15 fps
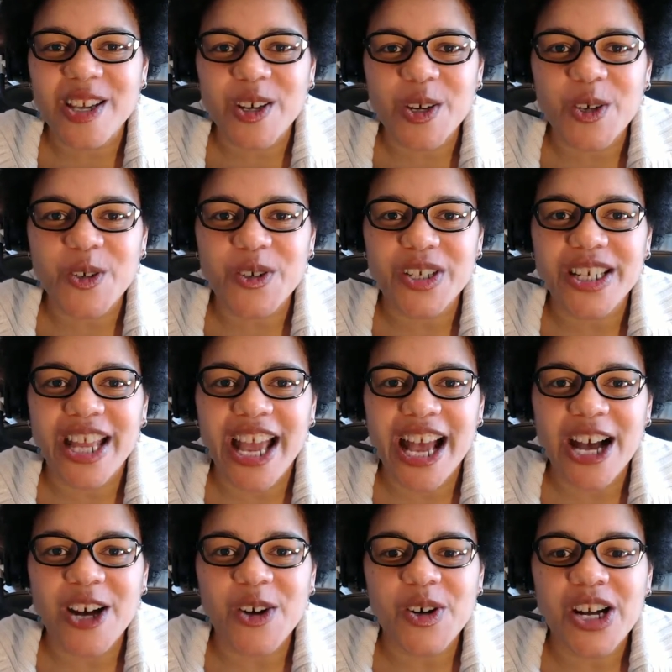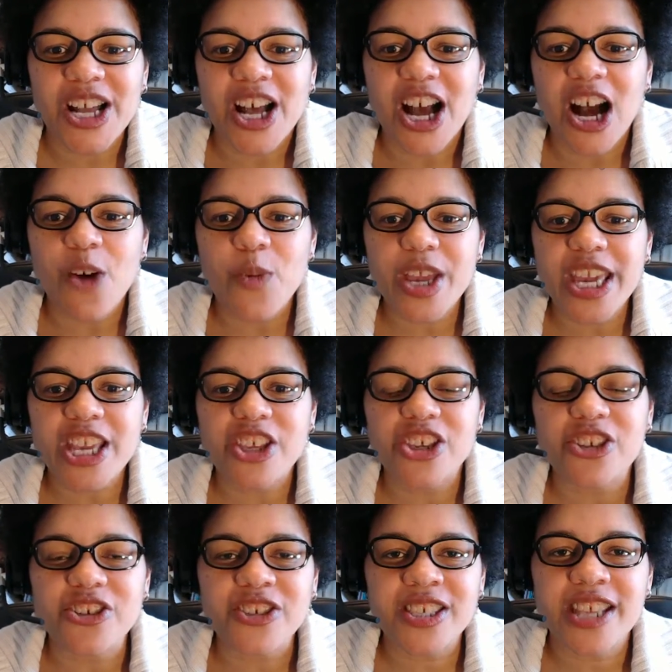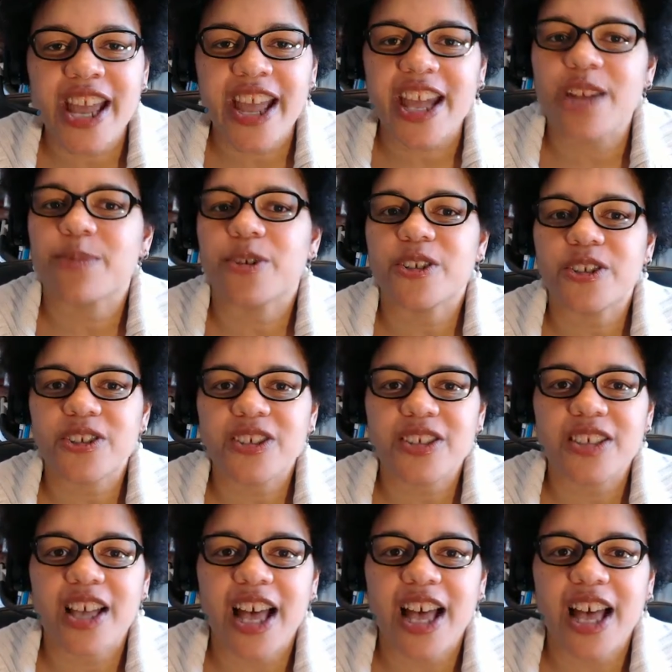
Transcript: So now we can use tables,